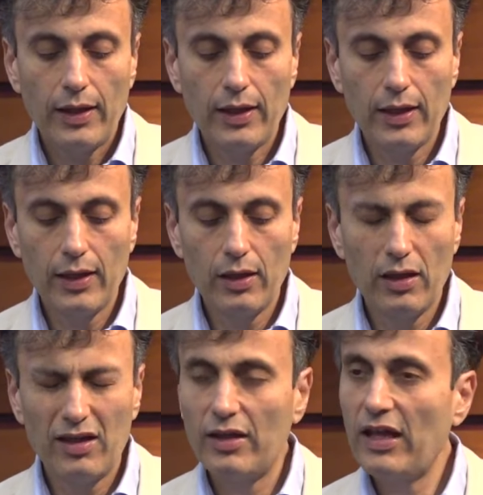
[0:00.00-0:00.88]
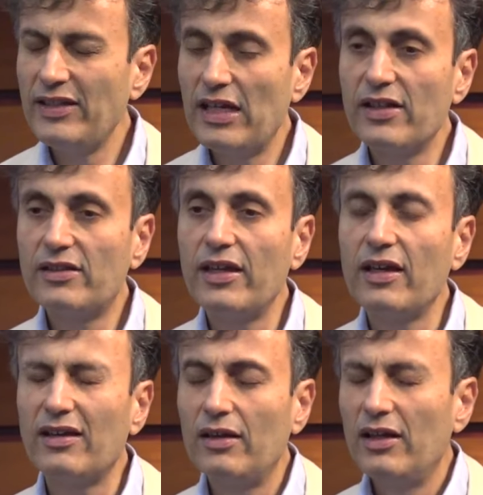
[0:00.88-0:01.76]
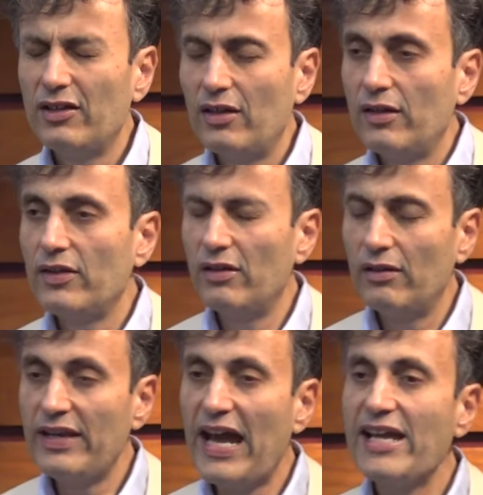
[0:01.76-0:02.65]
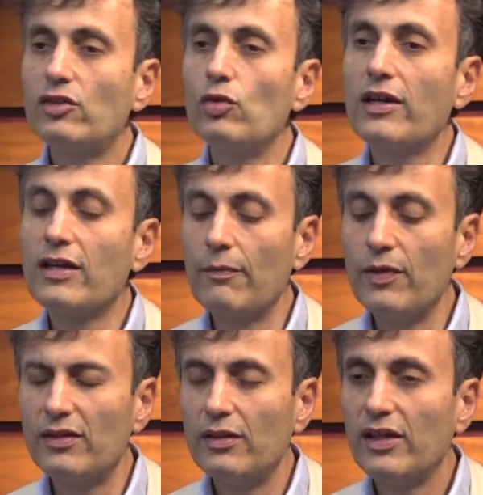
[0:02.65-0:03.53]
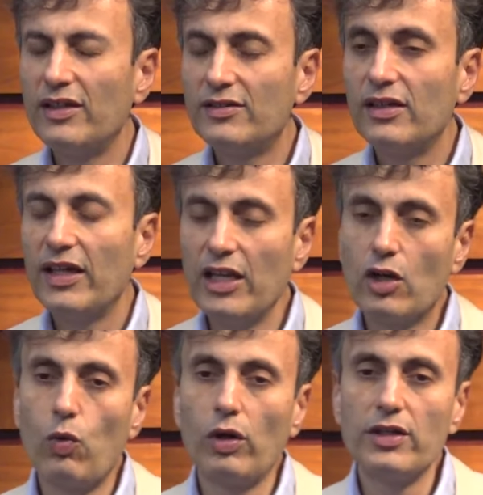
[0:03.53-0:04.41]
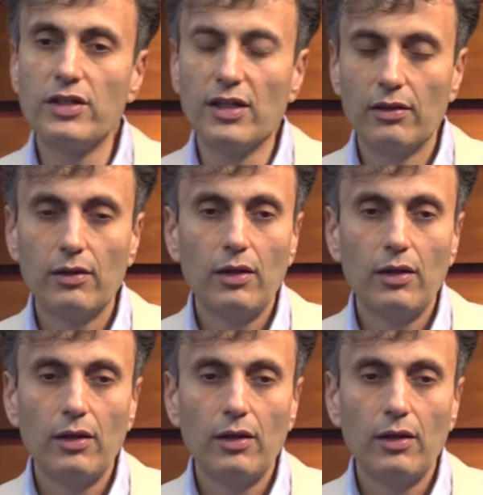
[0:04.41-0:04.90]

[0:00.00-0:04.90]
And the other thing, the ninth rule I come with is inequality.